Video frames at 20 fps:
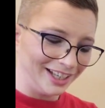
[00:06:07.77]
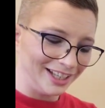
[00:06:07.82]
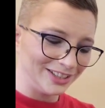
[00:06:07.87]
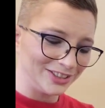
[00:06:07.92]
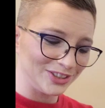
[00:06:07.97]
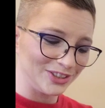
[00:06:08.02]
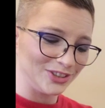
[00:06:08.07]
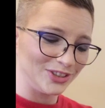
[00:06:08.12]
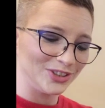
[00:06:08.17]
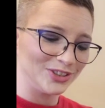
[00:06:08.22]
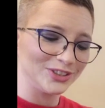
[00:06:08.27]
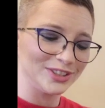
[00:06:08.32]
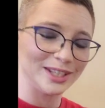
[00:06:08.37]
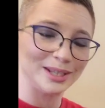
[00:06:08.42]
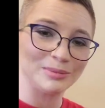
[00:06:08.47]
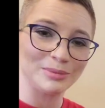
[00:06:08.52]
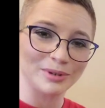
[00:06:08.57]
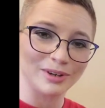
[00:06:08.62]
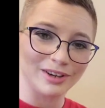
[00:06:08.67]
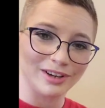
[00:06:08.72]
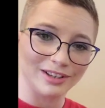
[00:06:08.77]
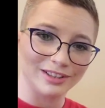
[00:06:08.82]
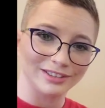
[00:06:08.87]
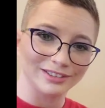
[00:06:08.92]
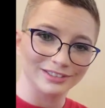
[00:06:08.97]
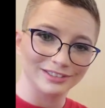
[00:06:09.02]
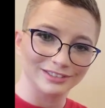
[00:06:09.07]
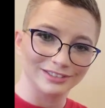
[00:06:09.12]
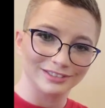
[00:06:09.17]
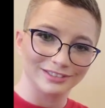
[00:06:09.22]
it's a nursing bra.
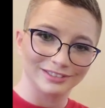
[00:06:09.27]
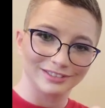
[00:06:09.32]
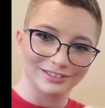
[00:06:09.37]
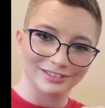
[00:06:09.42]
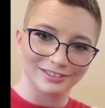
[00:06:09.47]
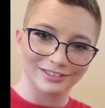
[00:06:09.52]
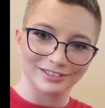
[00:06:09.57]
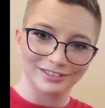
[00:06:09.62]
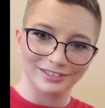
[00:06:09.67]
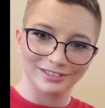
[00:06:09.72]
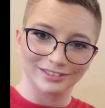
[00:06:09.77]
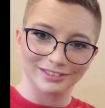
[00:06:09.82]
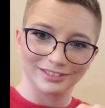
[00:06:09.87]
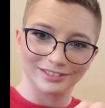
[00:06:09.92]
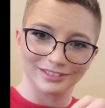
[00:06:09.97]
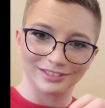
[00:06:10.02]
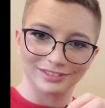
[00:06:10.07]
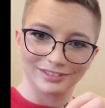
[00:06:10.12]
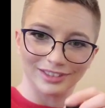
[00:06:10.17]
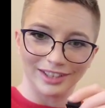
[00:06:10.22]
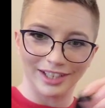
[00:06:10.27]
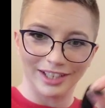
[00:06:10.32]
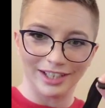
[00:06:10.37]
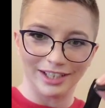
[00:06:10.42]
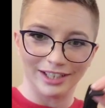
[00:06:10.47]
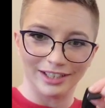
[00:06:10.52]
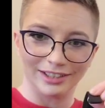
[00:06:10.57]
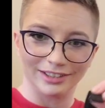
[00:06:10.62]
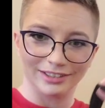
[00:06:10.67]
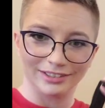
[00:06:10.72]
Right
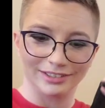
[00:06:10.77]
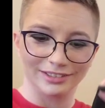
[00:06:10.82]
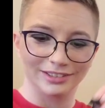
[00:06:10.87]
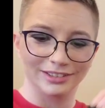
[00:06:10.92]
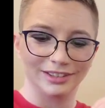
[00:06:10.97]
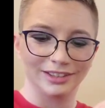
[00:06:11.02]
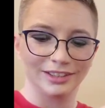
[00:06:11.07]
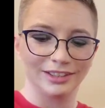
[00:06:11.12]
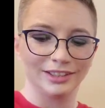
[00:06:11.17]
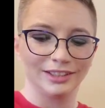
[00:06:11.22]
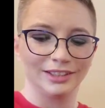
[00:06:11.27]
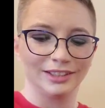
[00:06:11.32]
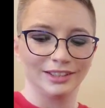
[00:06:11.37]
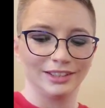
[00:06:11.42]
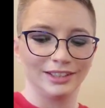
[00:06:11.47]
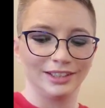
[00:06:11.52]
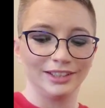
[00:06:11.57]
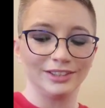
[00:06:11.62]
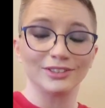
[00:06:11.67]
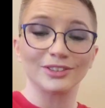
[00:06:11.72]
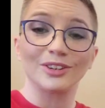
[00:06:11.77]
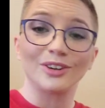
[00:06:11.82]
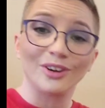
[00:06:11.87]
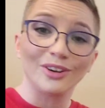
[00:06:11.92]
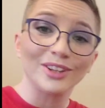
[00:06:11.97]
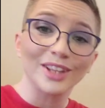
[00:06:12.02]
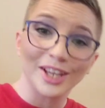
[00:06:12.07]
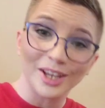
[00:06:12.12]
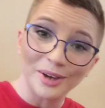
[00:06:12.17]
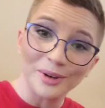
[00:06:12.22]
here. These are
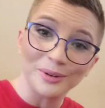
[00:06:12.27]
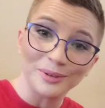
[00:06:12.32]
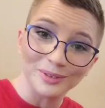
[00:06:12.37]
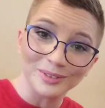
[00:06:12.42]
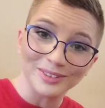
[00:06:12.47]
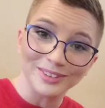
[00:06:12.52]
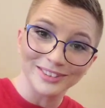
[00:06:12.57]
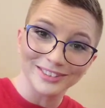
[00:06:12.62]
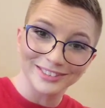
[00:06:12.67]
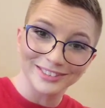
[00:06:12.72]
all I own.